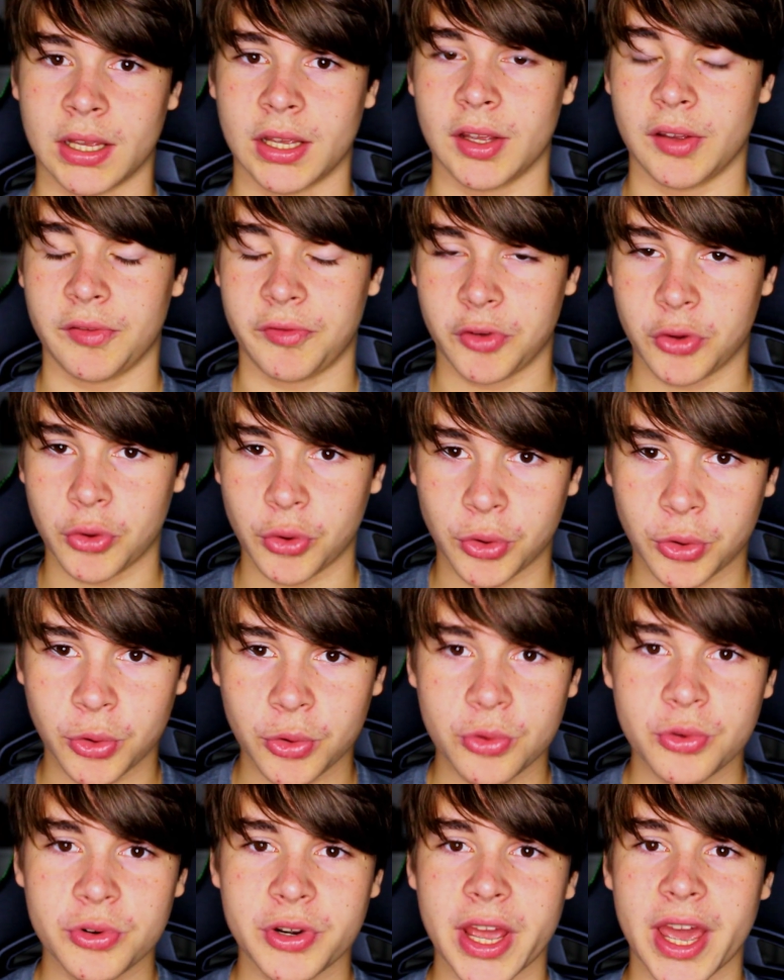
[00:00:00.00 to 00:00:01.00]
If you
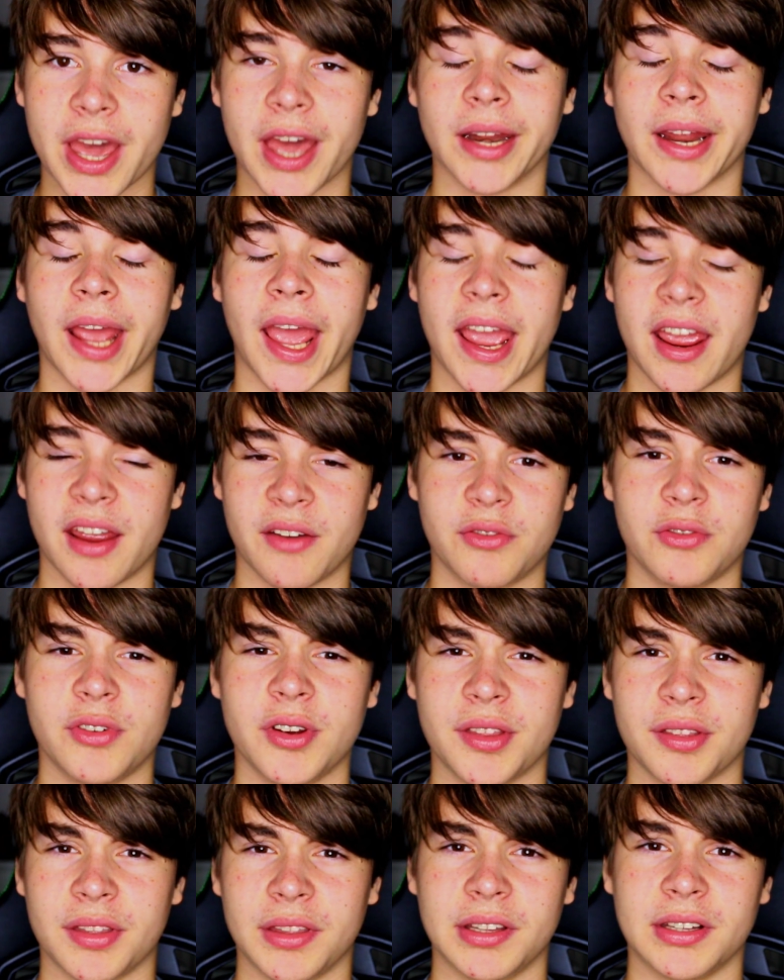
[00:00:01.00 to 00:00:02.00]
do that
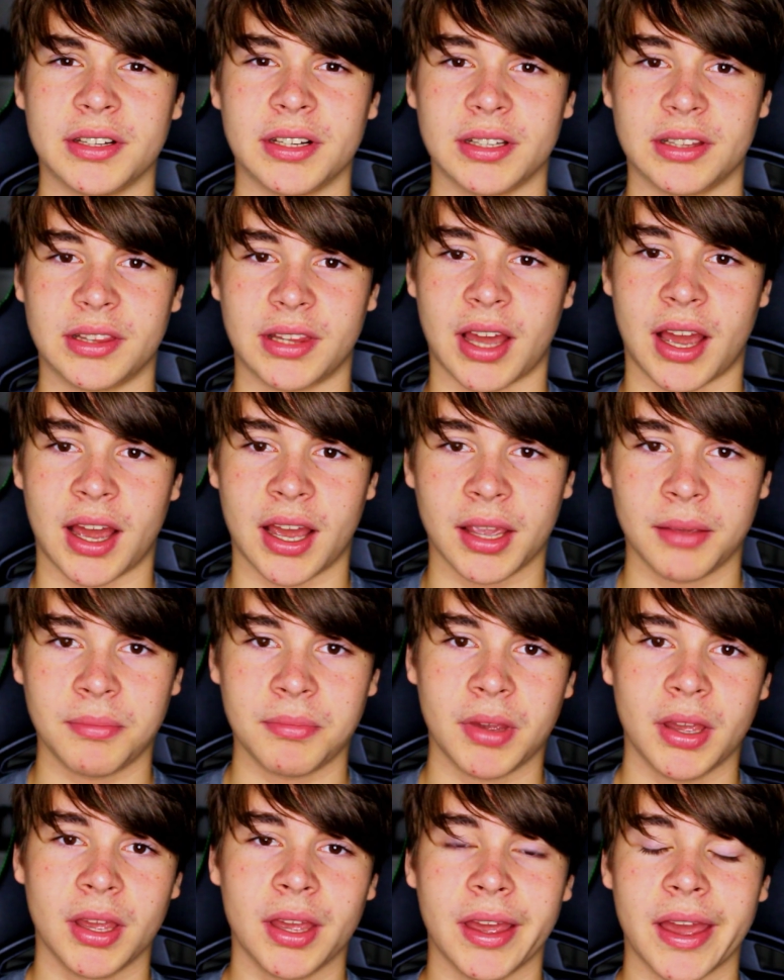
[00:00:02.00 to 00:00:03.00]
every single time,